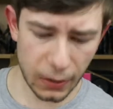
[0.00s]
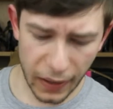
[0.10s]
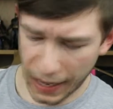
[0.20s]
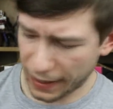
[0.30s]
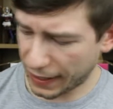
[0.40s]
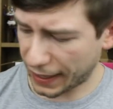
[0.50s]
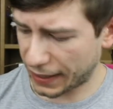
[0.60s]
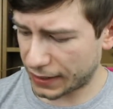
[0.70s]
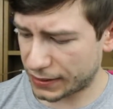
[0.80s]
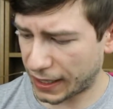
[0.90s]
go ahead
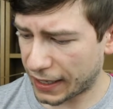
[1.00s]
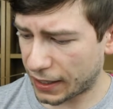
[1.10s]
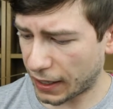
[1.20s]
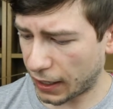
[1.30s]
and take